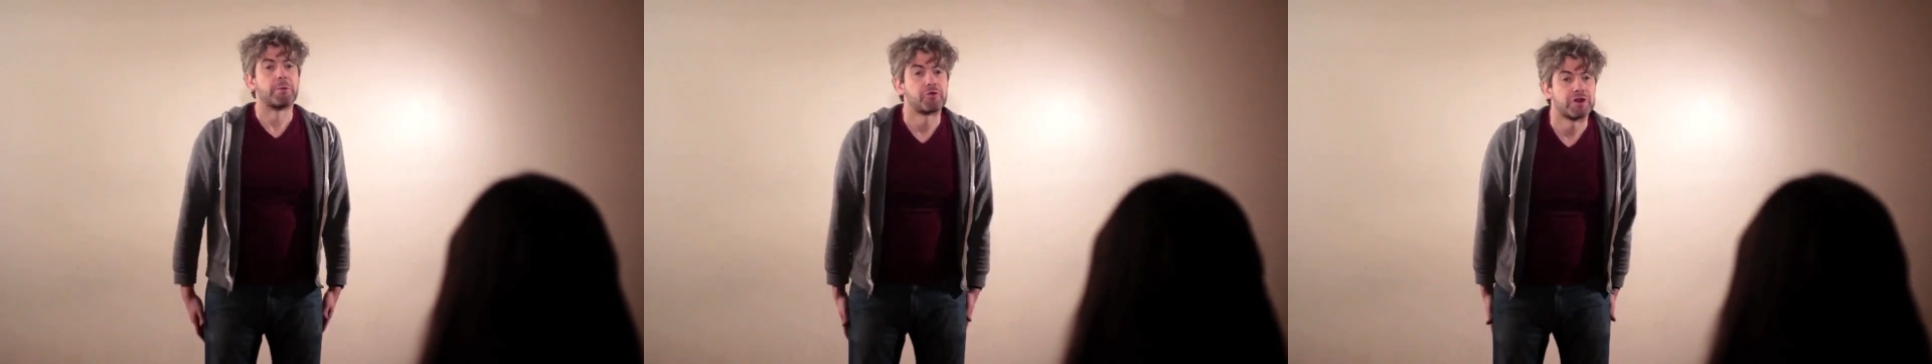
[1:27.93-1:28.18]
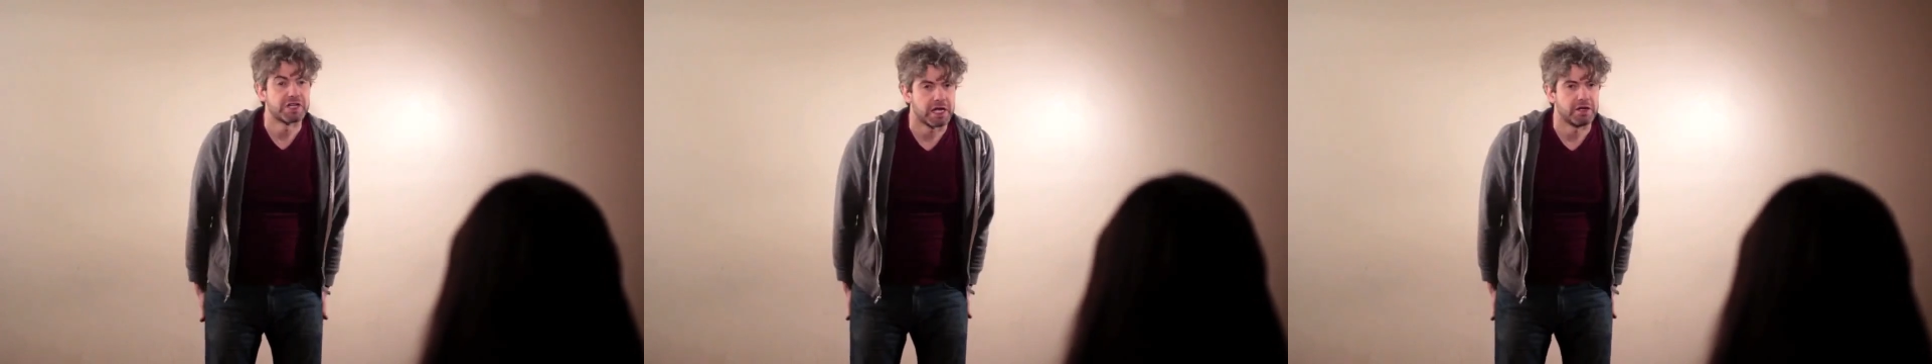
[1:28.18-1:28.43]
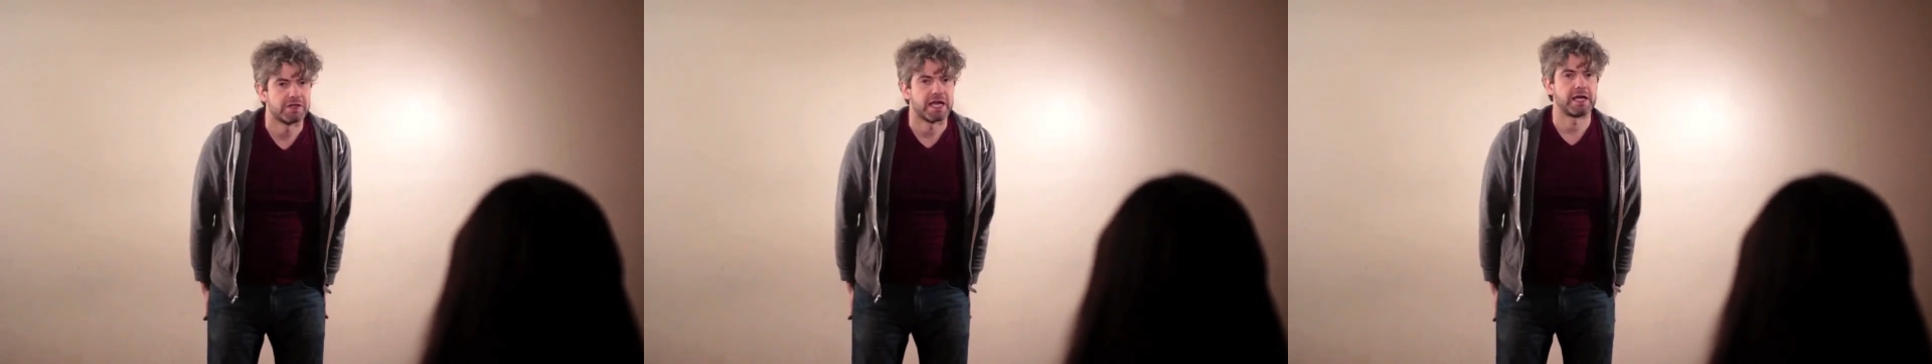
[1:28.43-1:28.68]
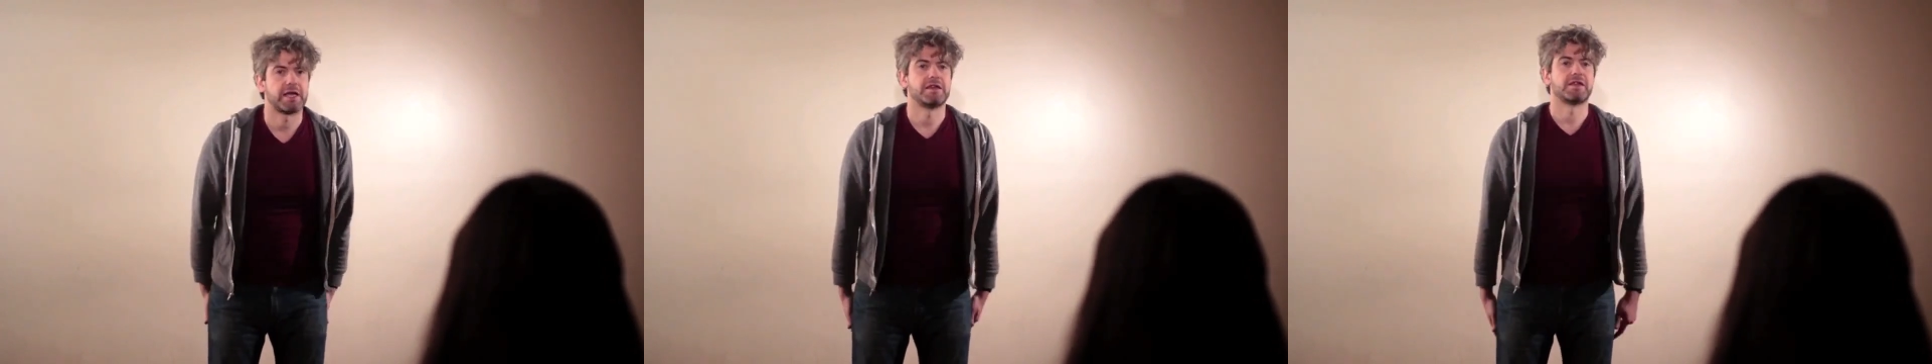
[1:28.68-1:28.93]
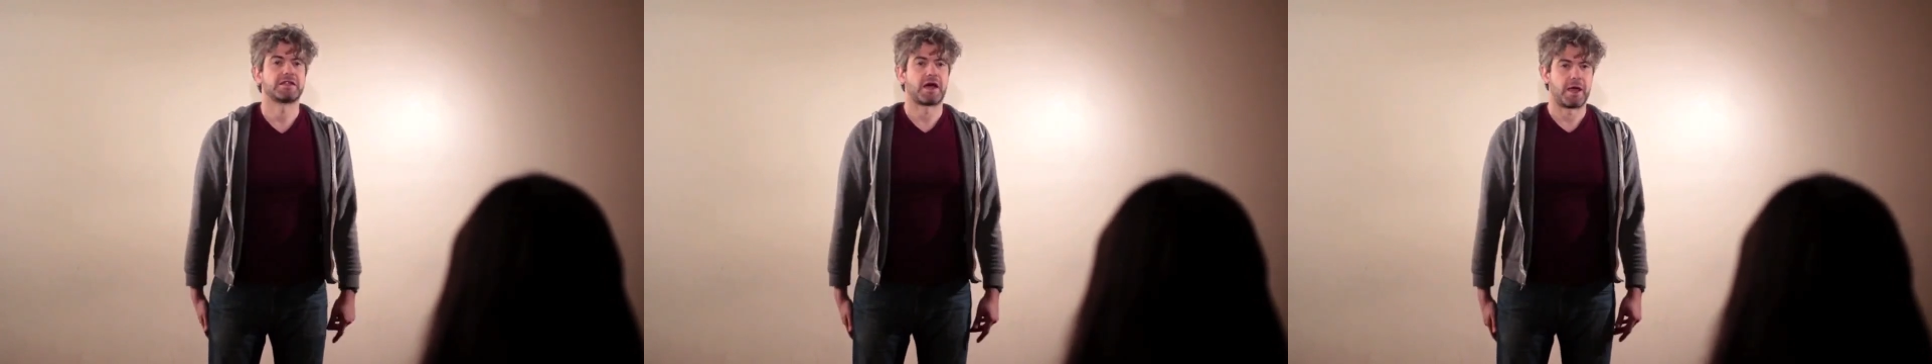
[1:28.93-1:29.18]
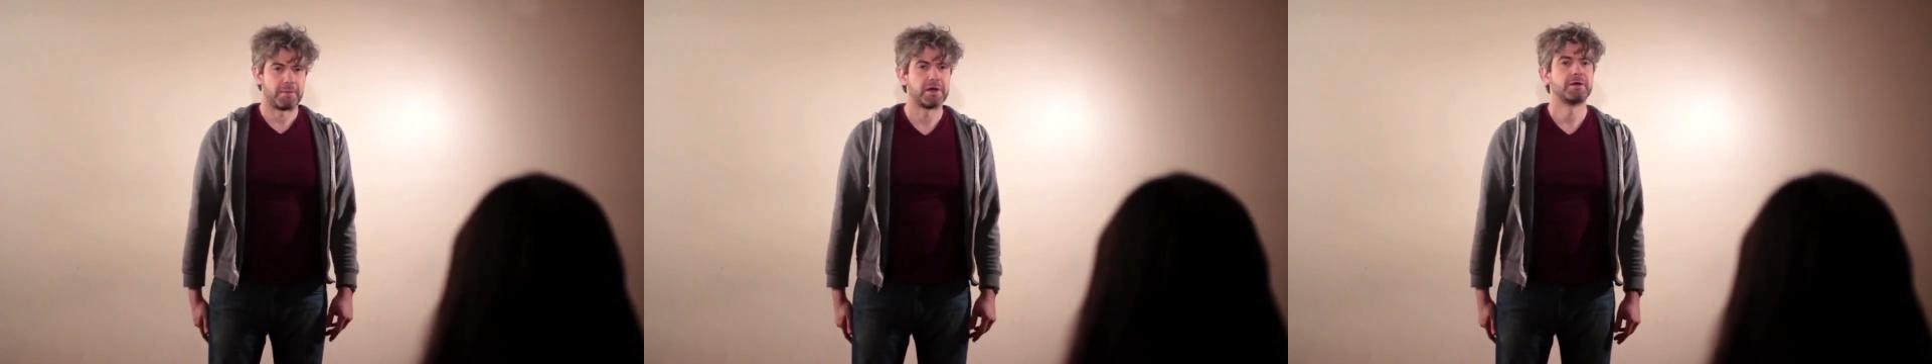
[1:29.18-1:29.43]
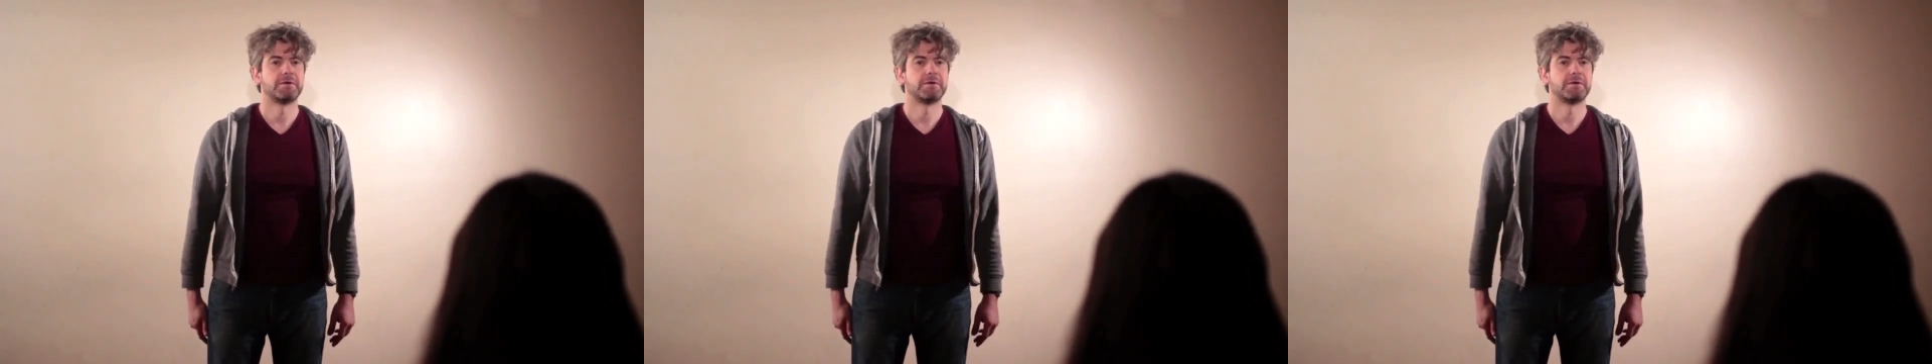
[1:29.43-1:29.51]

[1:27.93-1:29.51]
appreciate you taking the time.